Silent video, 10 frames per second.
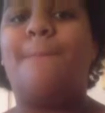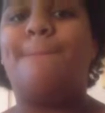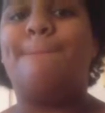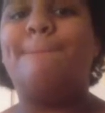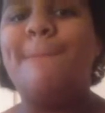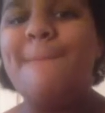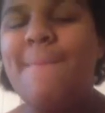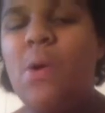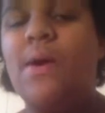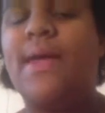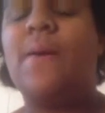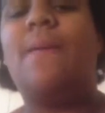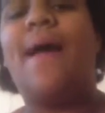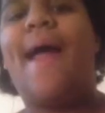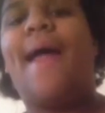Milky
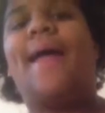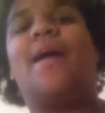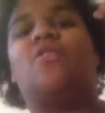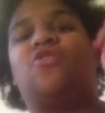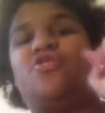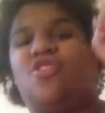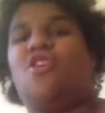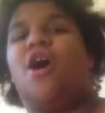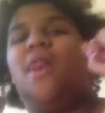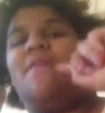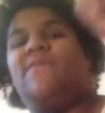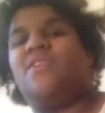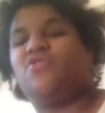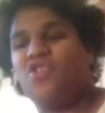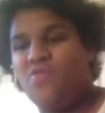Way dessert. I love
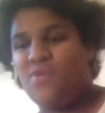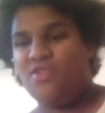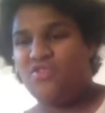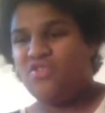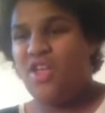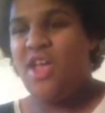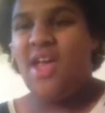that so much.